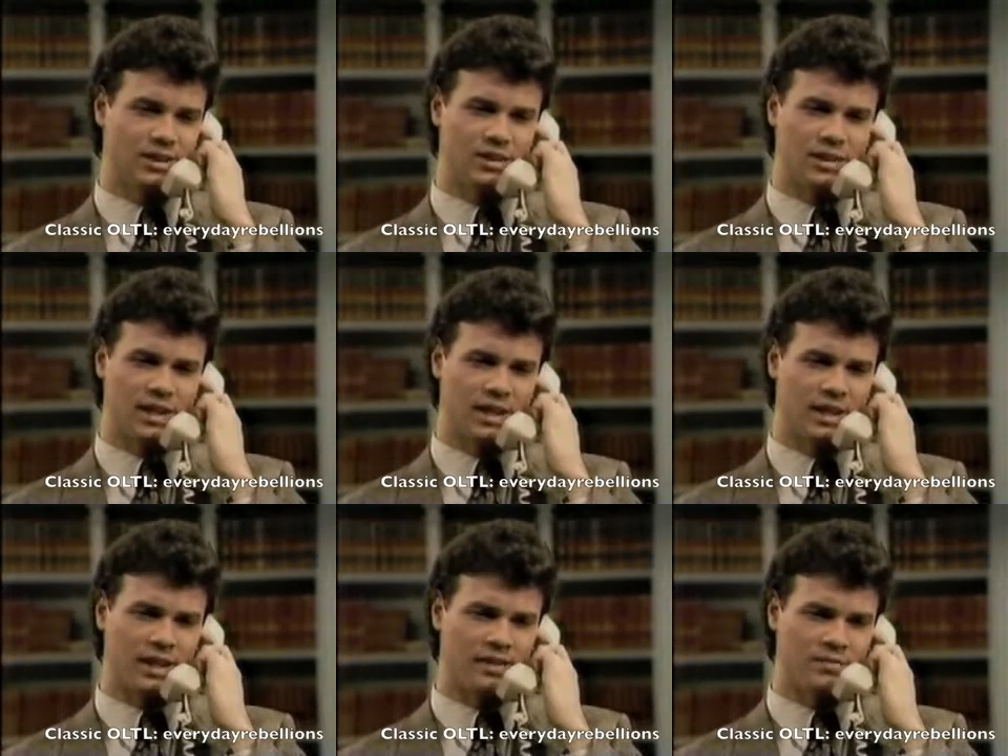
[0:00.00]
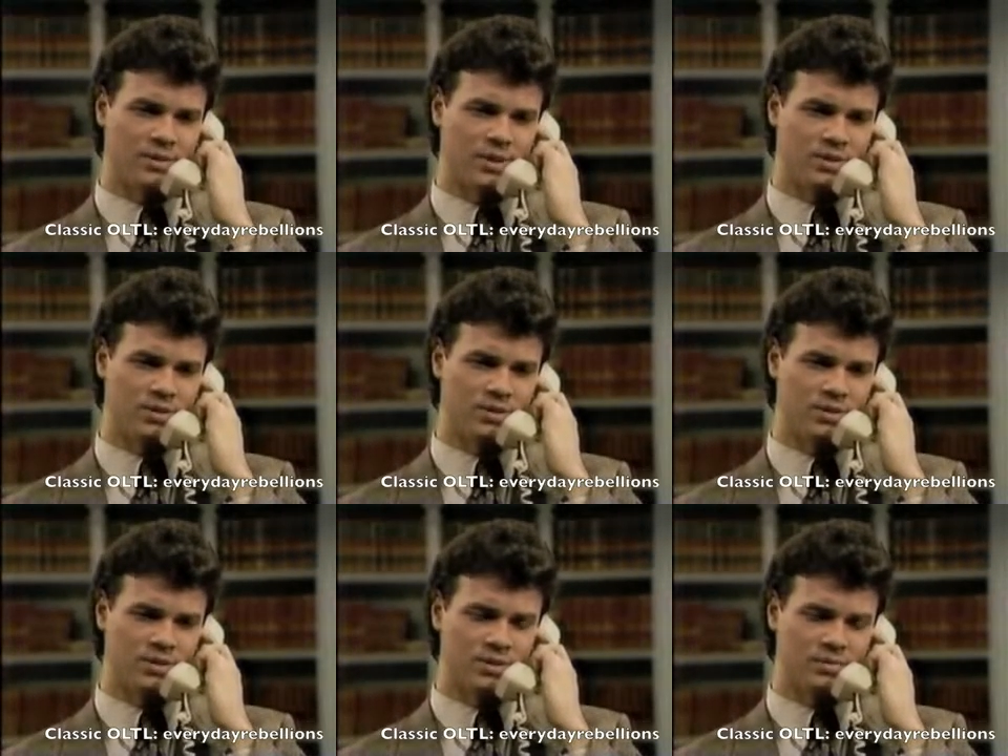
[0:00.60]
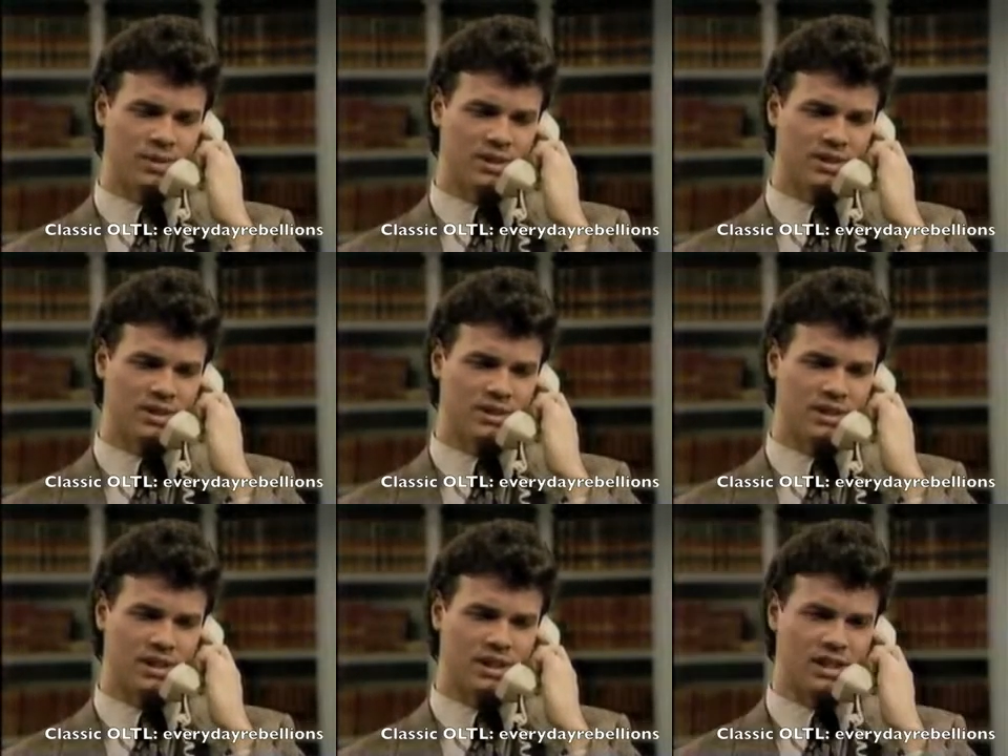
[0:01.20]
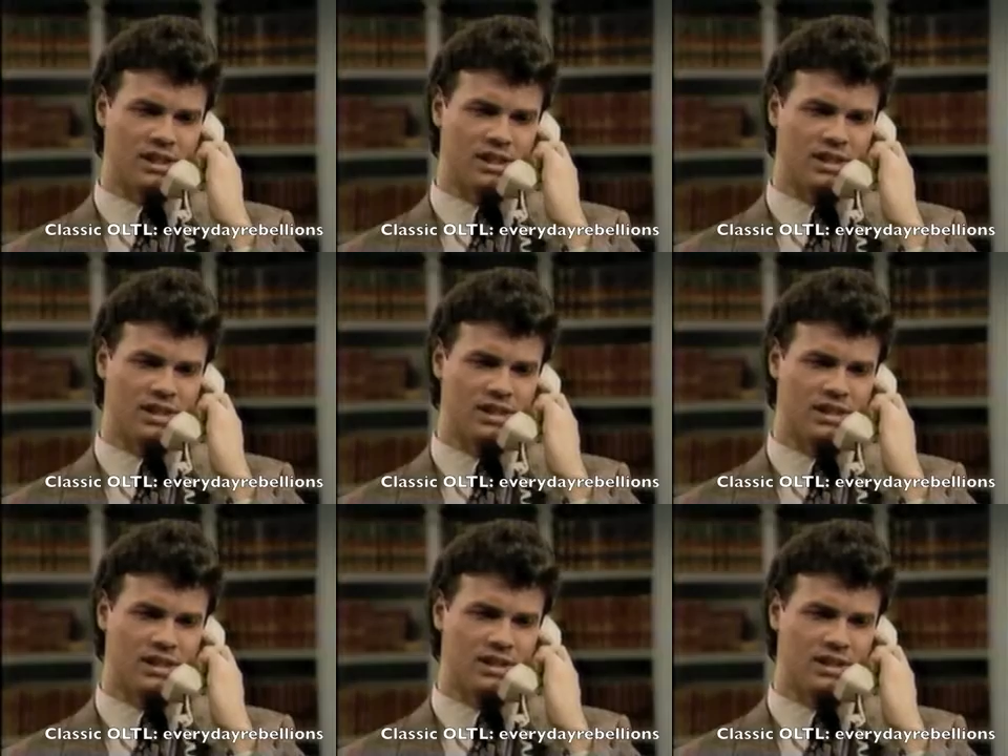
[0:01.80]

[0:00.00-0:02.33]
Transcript: Girl, I have missed you so much today.